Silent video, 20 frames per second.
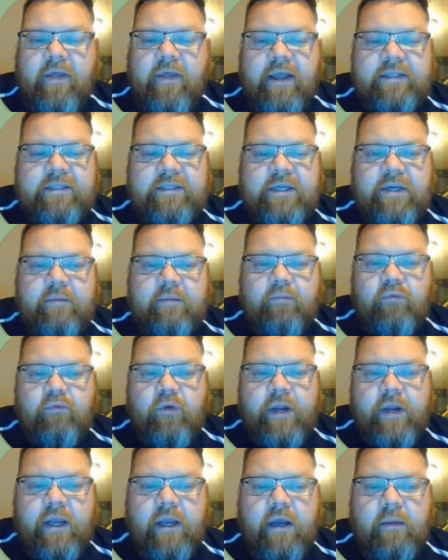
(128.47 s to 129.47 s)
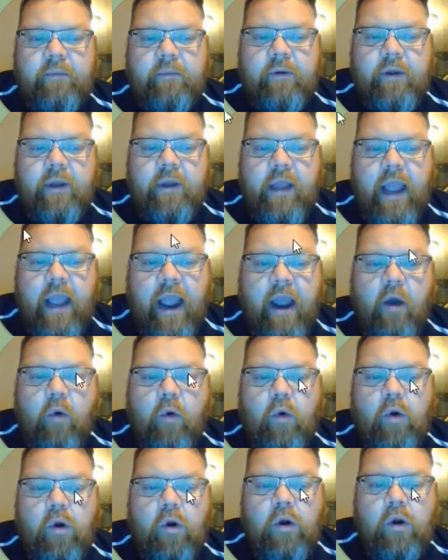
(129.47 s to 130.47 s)
that's going to bring up
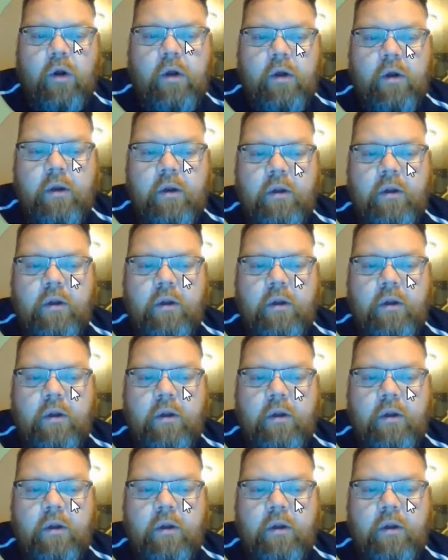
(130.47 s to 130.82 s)
our